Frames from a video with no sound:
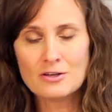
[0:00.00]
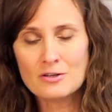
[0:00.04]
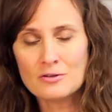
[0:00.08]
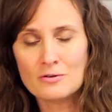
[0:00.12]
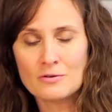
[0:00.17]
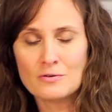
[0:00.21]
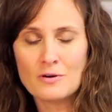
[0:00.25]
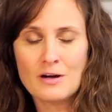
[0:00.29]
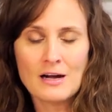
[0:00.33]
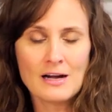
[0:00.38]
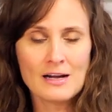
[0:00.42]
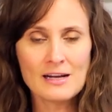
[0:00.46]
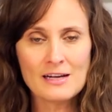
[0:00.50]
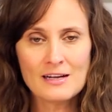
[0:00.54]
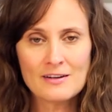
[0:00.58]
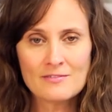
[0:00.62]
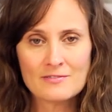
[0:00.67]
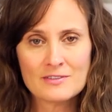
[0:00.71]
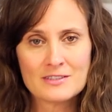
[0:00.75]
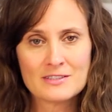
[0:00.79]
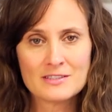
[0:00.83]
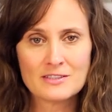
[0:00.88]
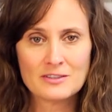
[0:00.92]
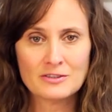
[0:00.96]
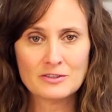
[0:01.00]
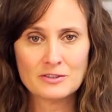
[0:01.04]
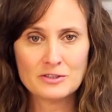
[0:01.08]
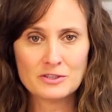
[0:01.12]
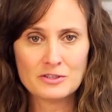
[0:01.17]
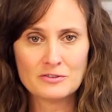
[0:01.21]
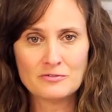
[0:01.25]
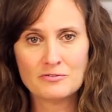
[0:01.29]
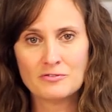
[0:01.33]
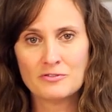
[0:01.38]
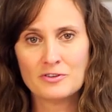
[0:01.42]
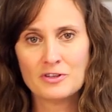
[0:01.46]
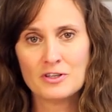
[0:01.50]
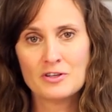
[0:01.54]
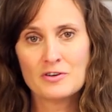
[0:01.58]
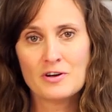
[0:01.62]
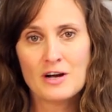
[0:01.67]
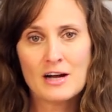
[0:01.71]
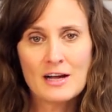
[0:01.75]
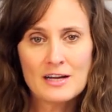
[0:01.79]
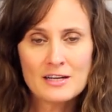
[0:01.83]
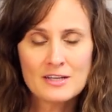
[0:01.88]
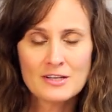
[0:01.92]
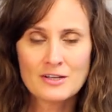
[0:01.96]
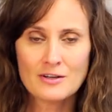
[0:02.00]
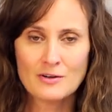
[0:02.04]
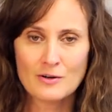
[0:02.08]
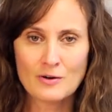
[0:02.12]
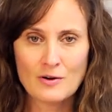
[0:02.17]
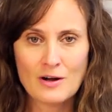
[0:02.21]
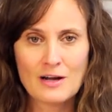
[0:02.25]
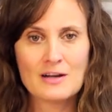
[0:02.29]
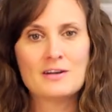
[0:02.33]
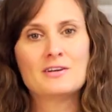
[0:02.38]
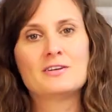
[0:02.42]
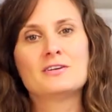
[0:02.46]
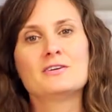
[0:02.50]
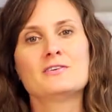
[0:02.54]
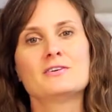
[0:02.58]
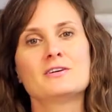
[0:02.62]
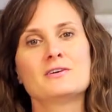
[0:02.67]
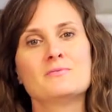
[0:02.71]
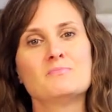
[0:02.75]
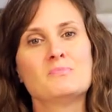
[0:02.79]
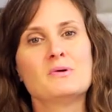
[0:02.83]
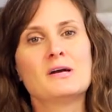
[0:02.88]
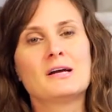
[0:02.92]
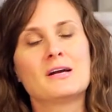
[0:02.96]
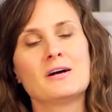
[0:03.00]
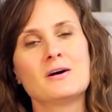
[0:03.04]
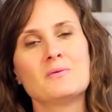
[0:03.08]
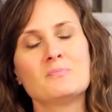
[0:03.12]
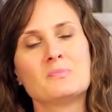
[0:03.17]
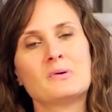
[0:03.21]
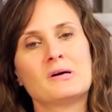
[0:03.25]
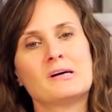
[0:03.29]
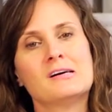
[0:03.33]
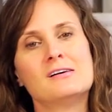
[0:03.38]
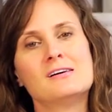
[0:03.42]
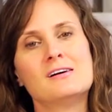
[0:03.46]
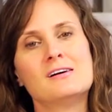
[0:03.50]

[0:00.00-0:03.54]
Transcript: Oh, I have a solution for you. I know how you can pick up